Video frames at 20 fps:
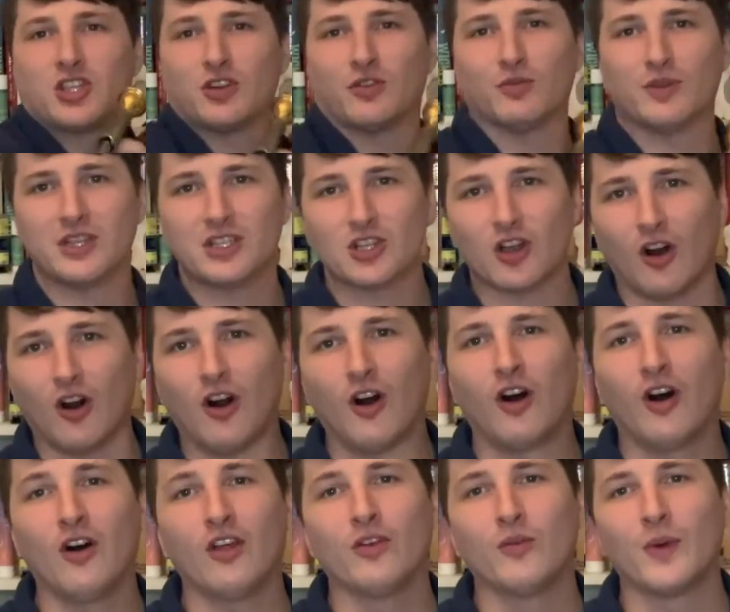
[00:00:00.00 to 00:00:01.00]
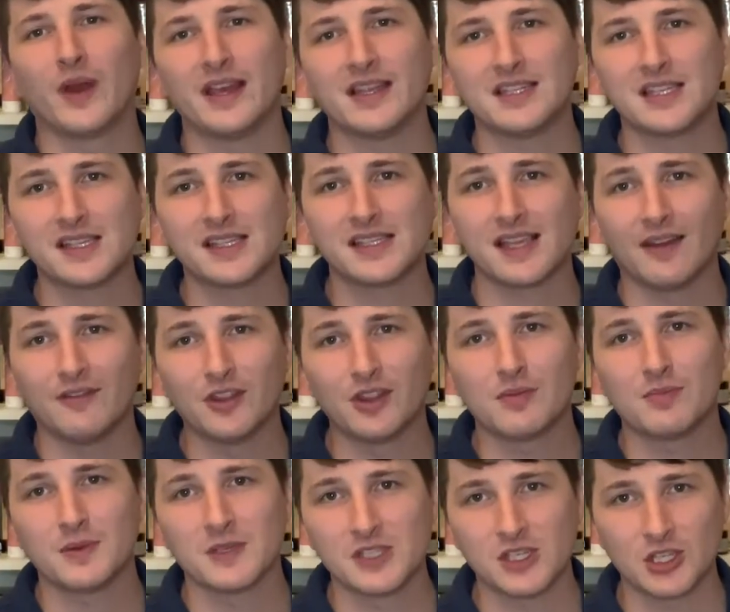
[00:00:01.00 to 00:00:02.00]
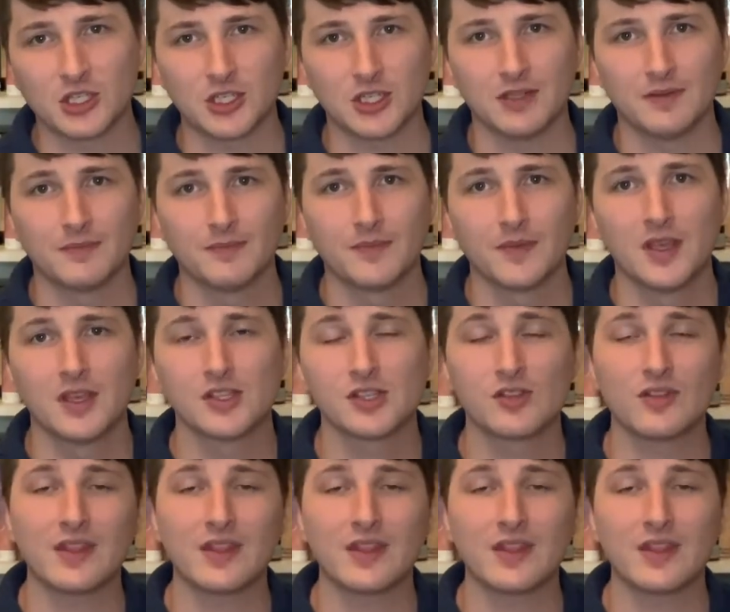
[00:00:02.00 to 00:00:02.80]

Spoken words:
to reach all the way to 7th position. So